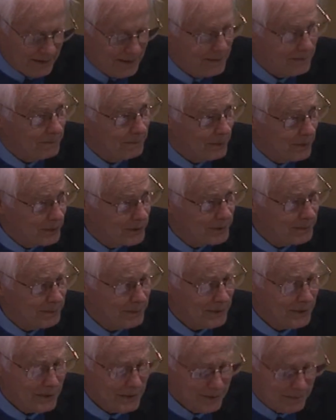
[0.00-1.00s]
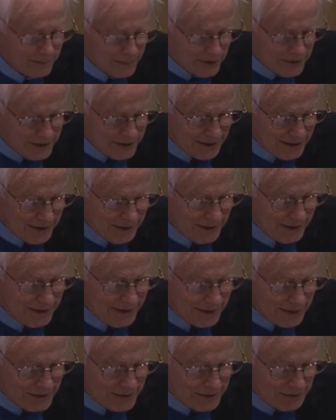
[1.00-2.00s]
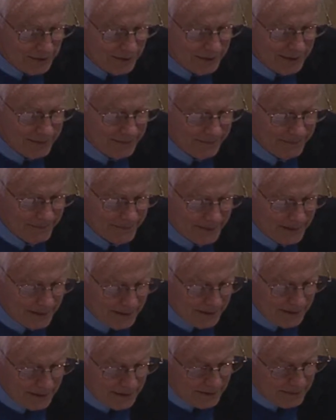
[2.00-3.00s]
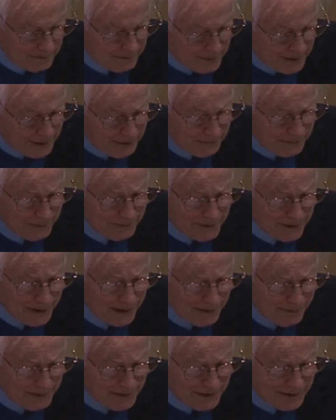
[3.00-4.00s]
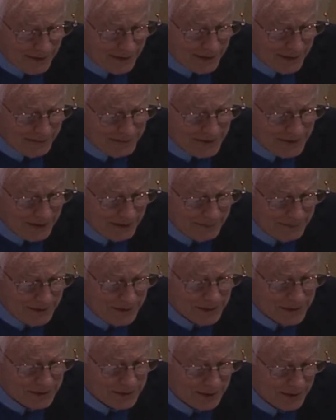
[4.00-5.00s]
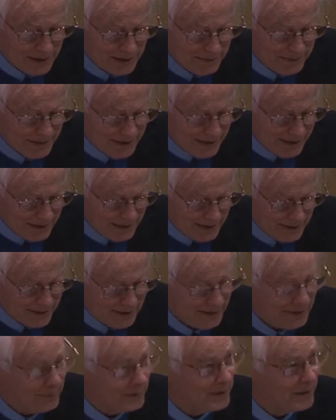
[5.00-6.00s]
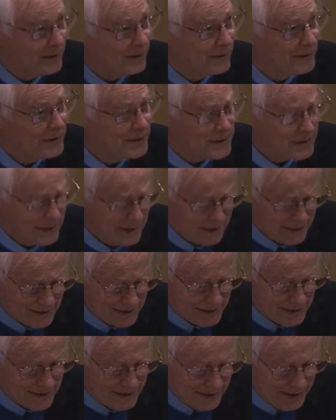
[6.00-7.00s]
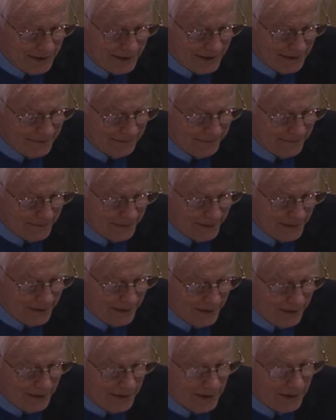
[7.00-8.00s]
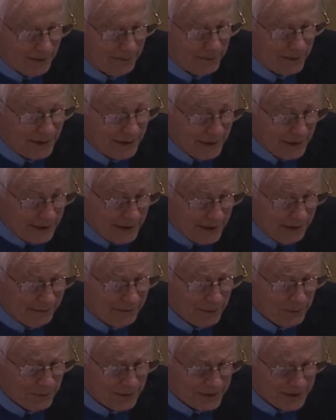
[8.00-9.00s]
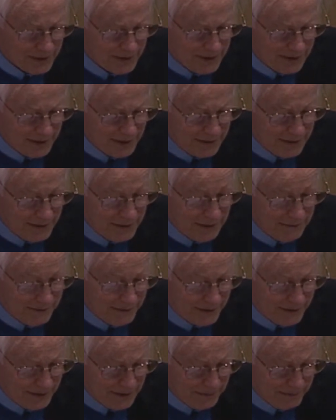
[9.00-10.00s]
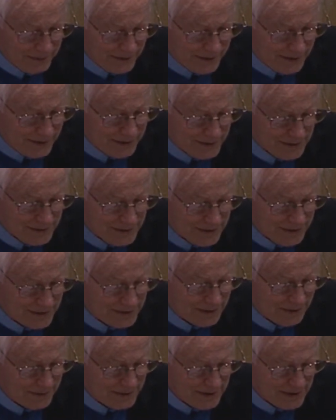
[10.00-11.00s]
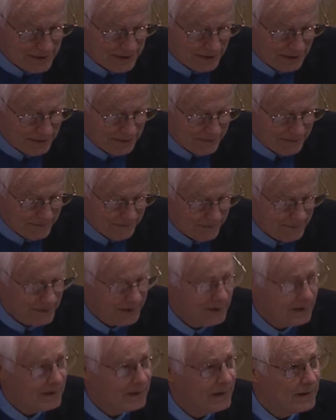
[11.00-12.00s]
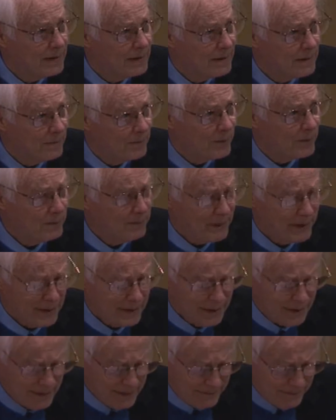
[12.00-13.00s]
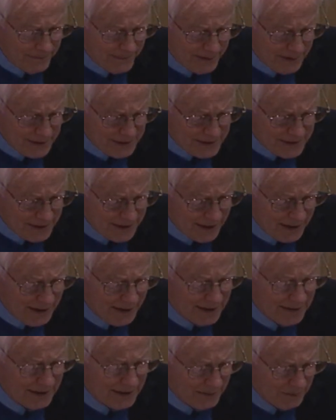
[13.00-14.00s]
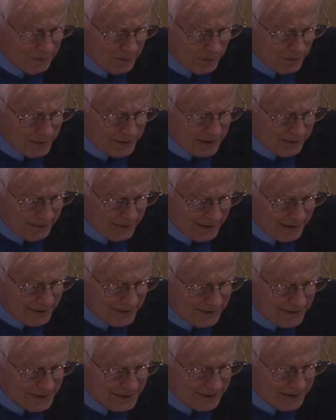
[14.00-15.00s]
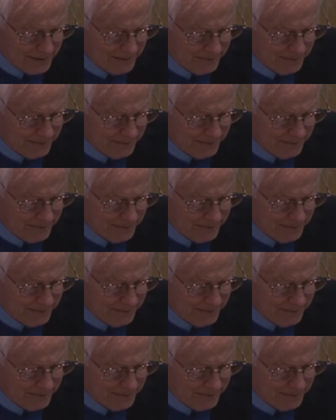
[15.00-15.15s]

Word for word: Multiple personality disorder may from time to time seem to describe a candidate in regard to stances taken, but it never was intended to define the political system itself. More money is not more democracy.